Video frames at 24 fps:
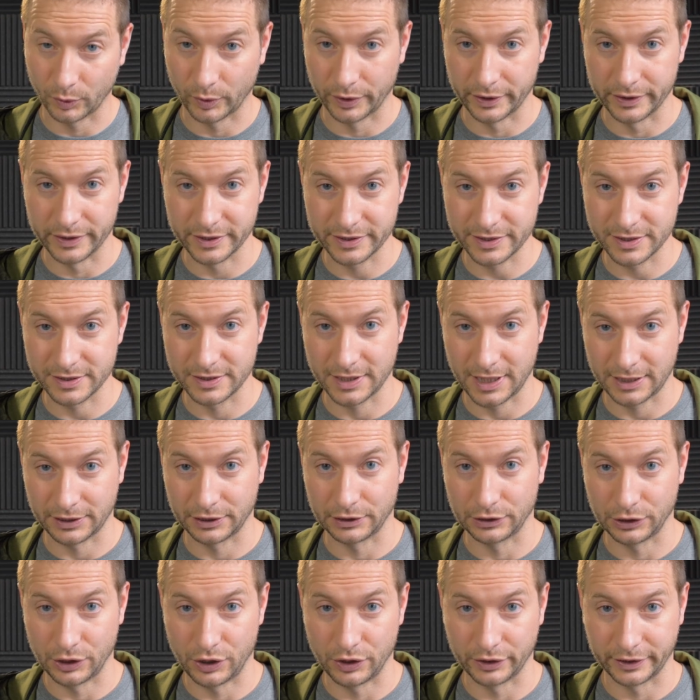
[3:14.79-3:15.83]
Don't worry, this is not the
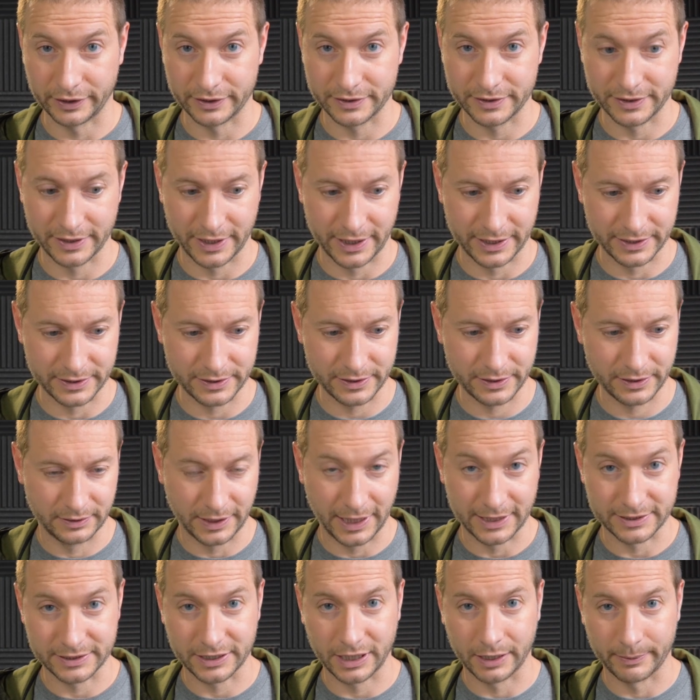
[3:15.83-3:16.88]
longest test.
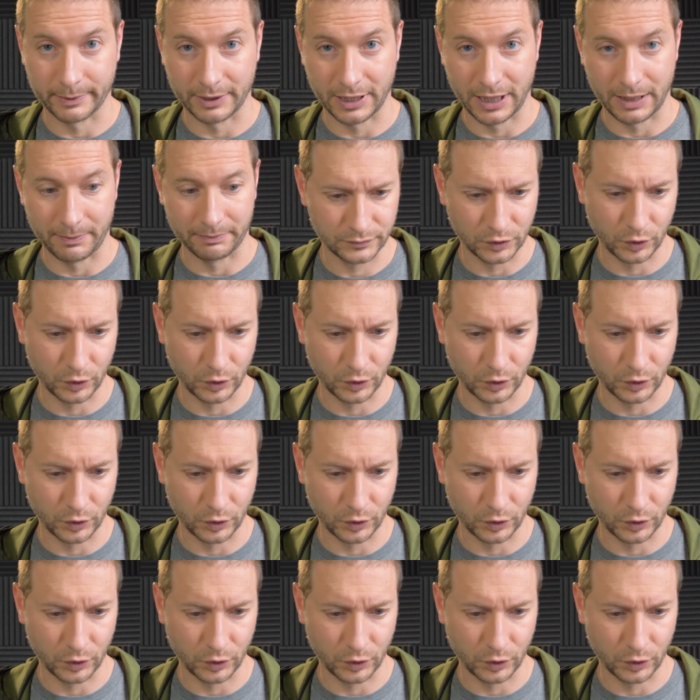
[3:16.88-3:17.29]
That's coming up.